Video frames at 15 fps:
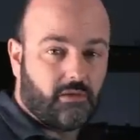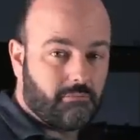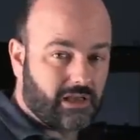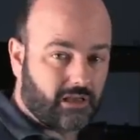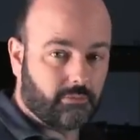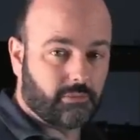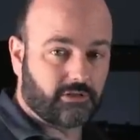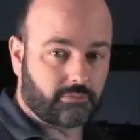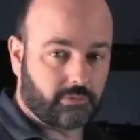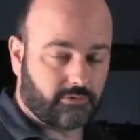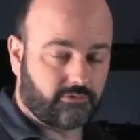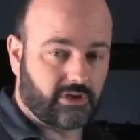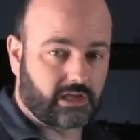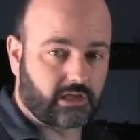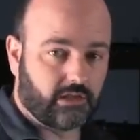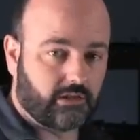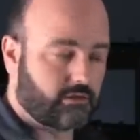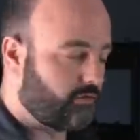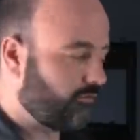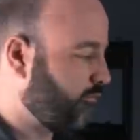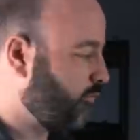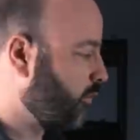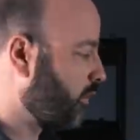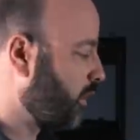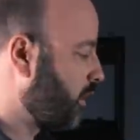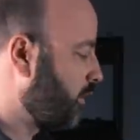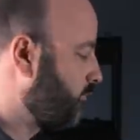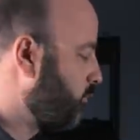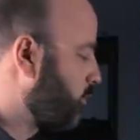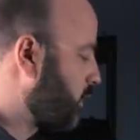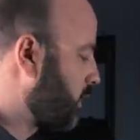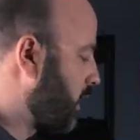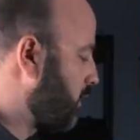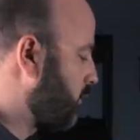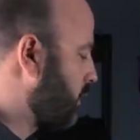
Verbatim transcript: megabits per second for our 4K